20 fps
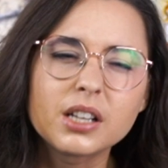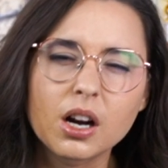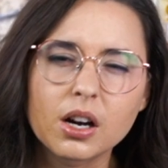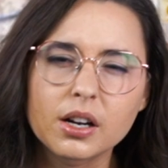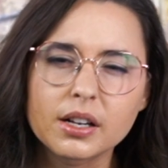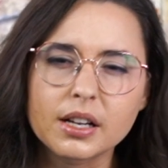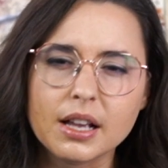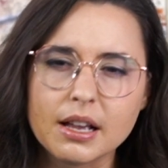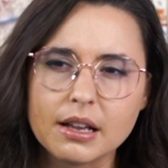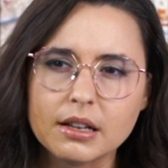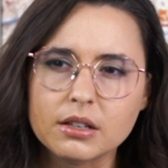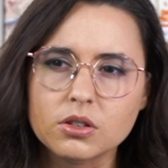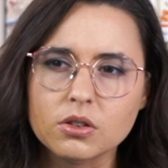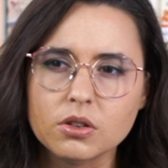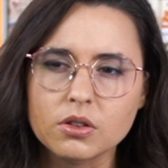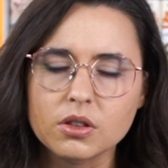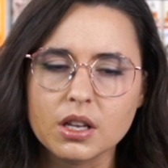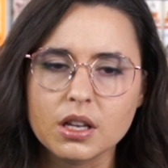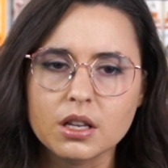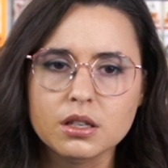already
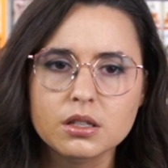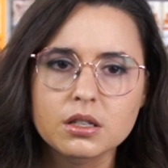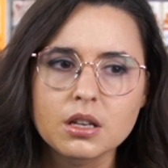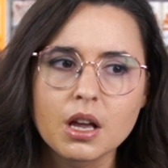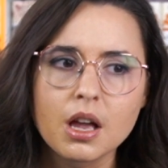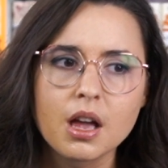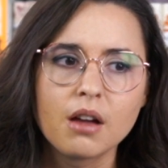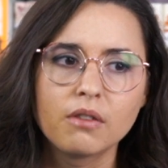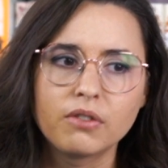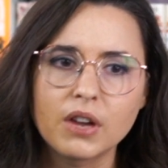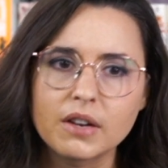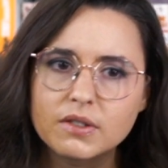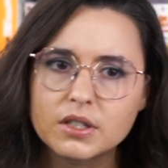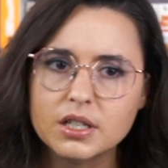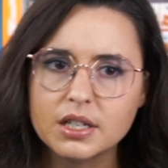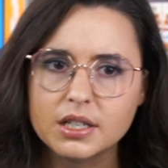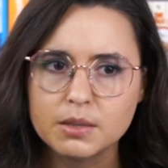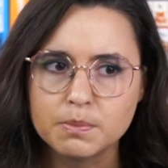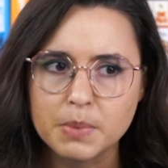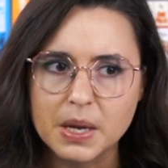answered this. Favorite
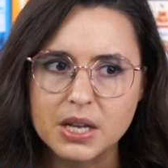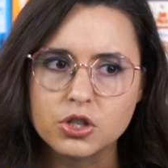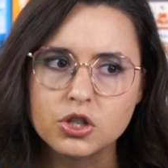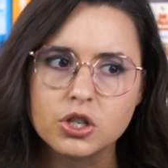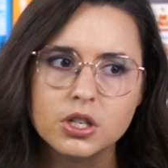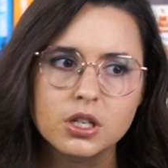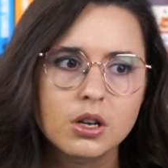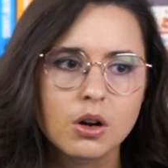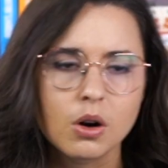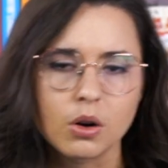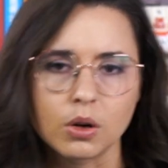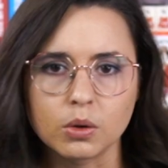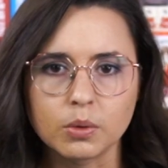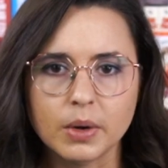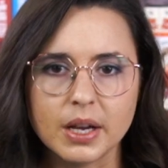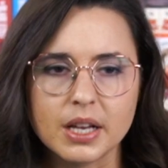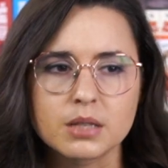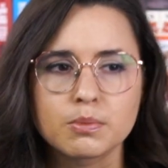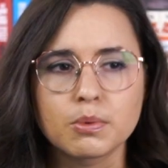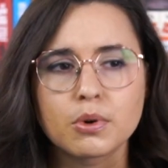is Benji
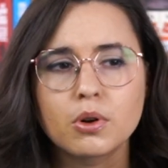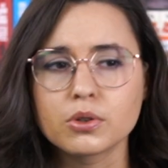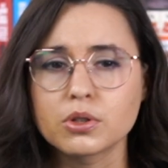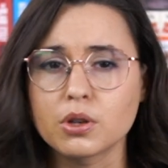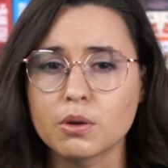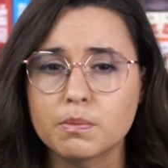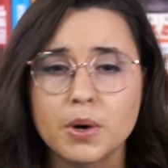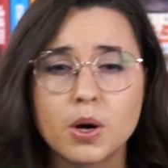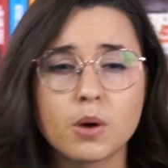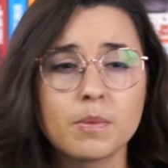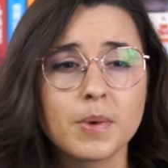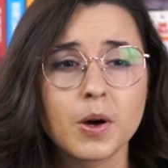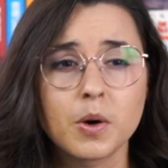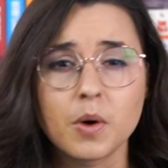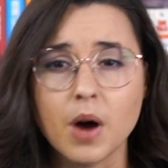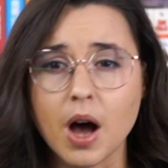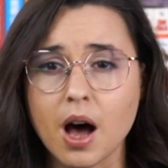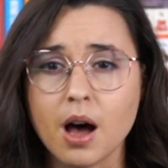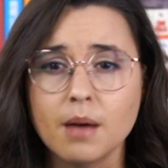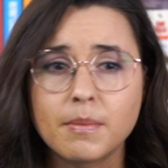always, but also
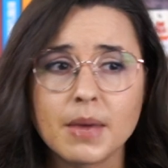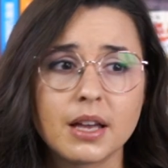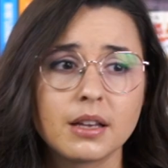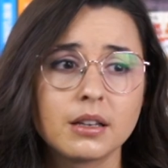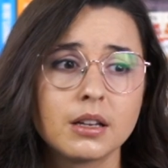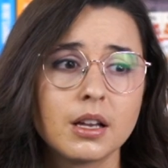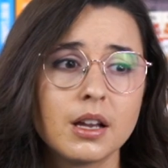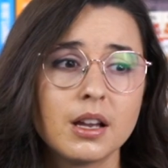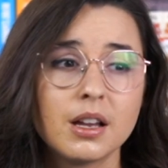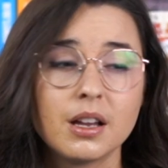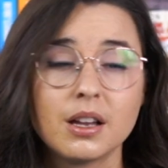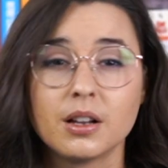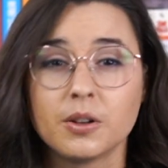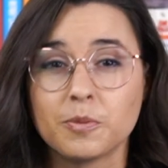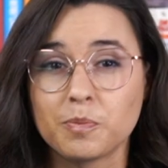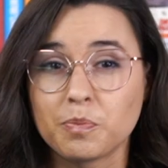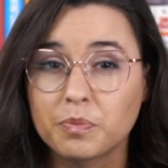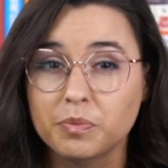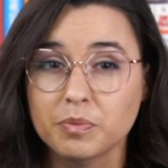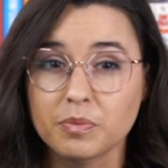Bobo, Amit,
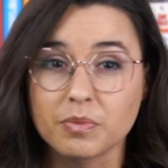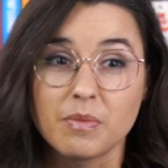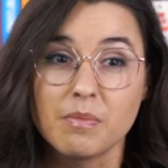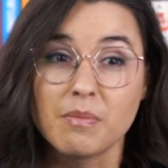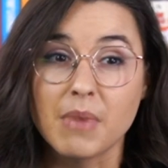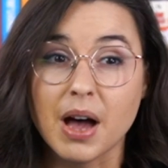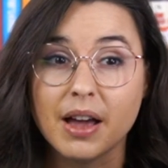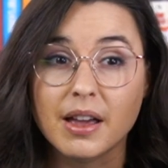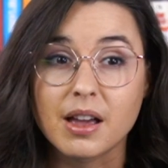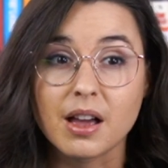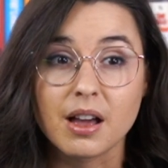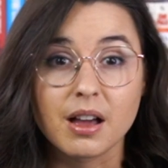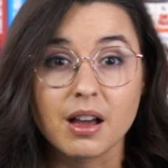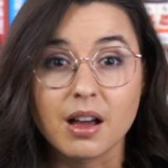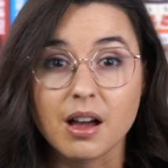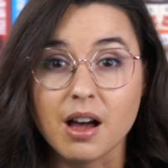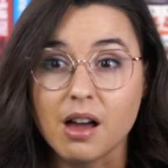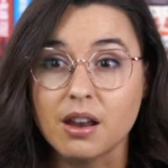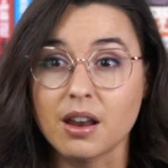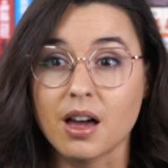Maya,
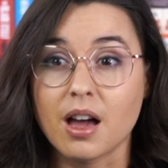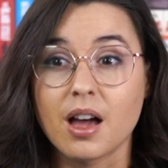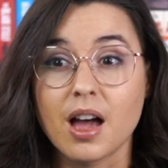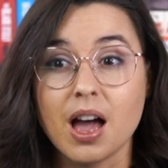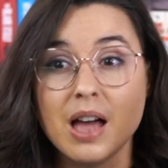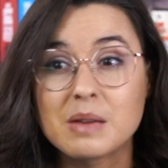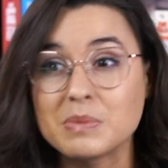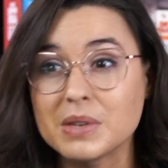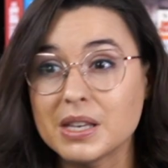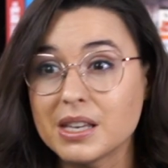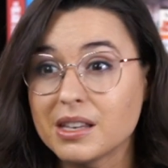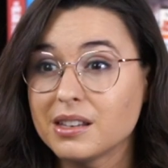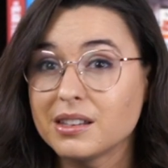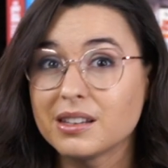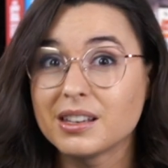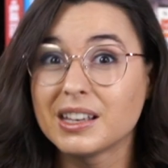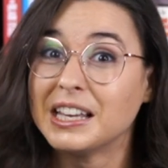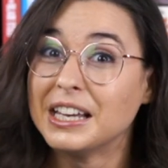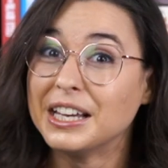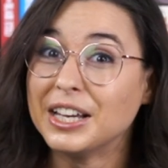Anna. I
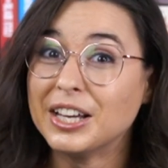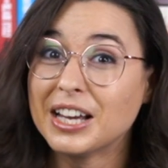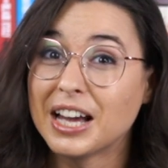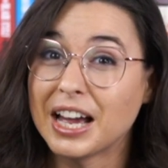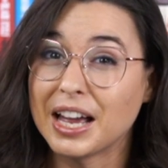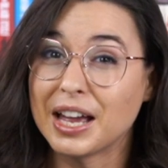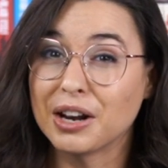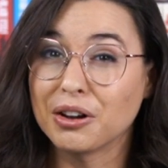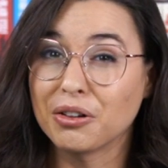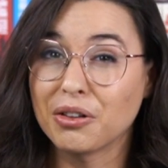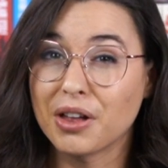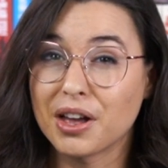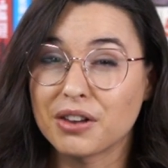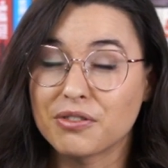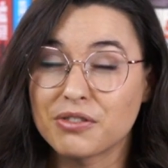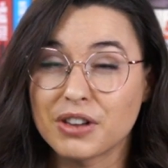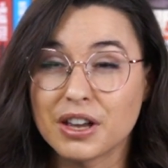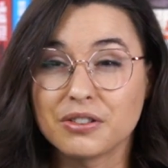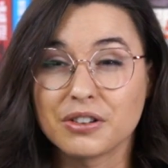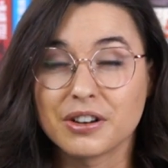mean, I had a lot of
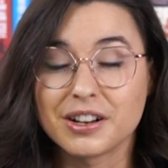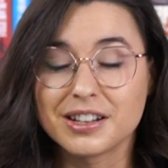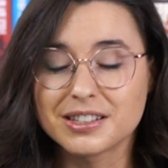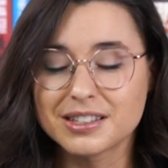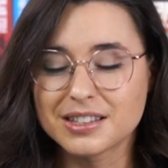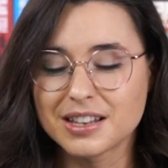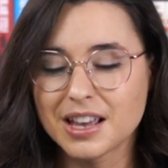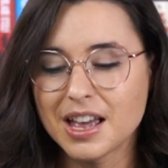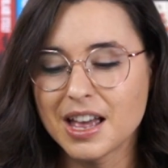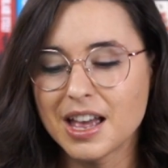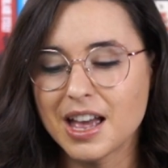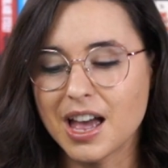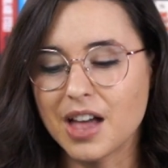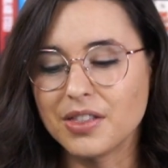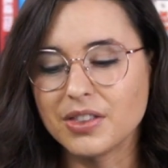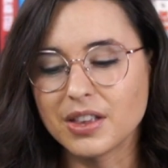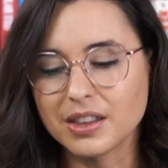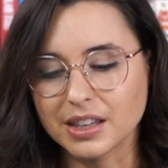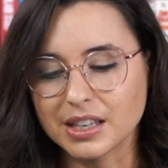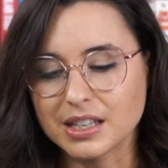favorites. And
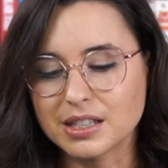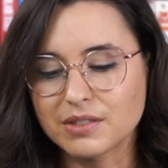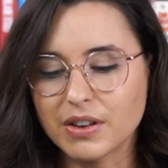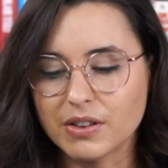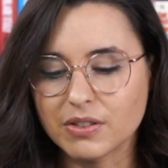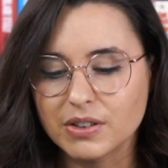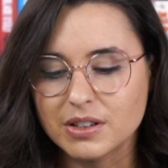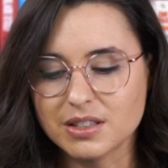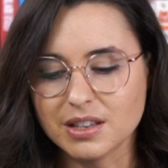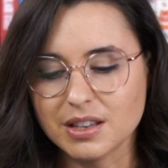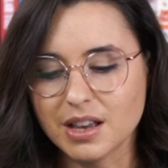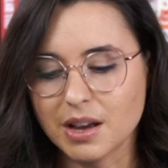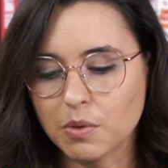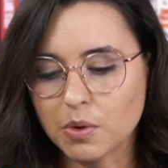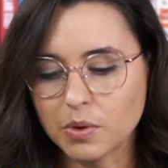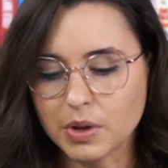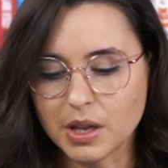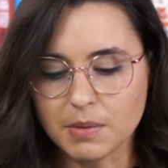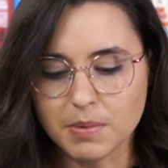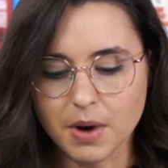then least favorites, I
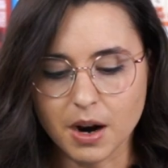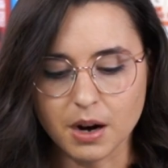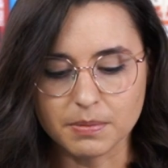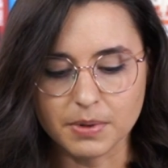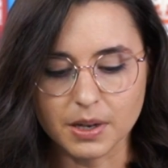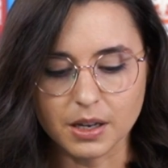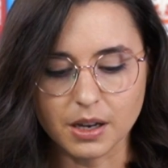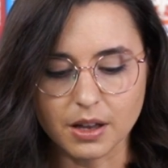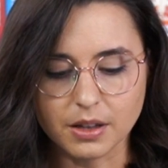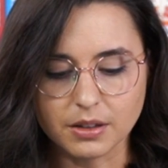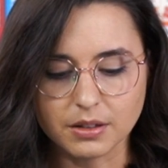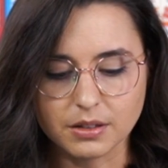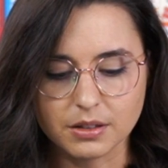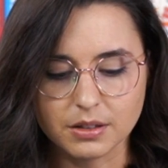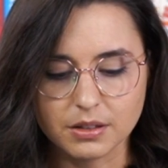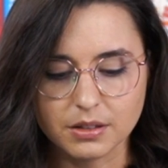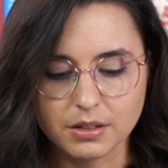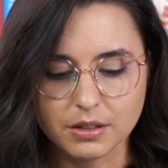won't keep harping on